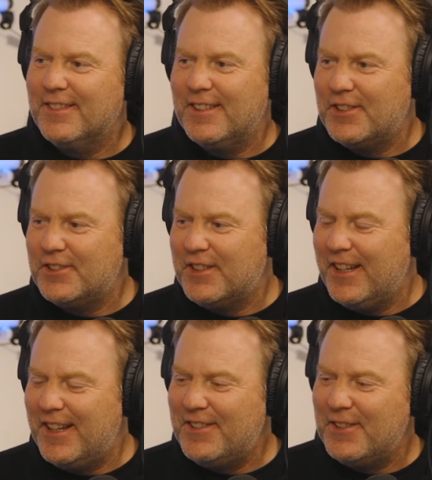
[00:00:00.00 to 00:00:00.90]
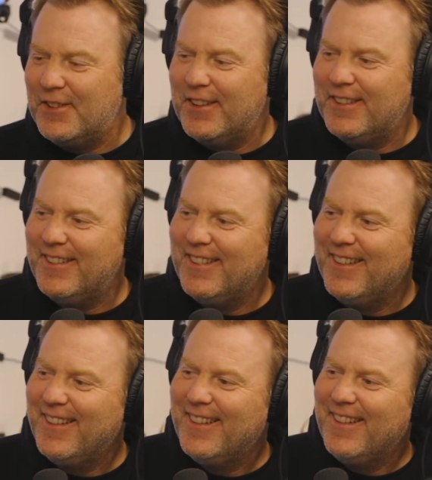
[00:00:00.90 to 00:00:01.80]
Let's just get into it.
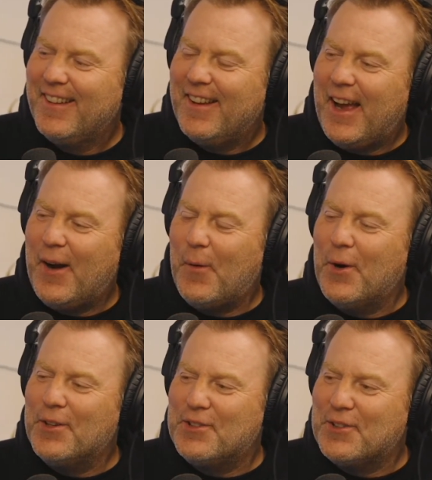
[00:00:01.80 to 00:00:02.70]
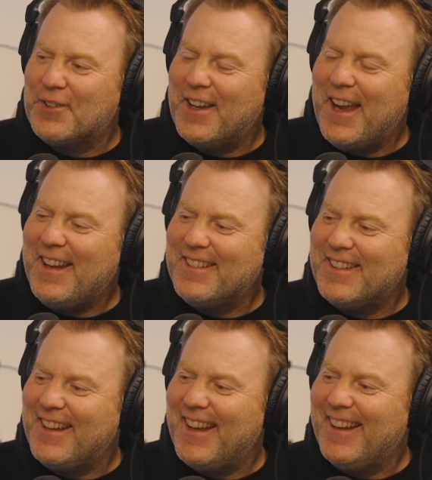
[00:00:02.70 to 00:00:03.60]
How was your day
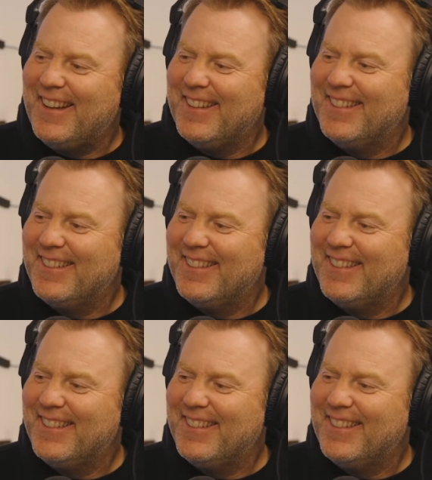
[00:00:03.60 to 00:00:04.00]
today?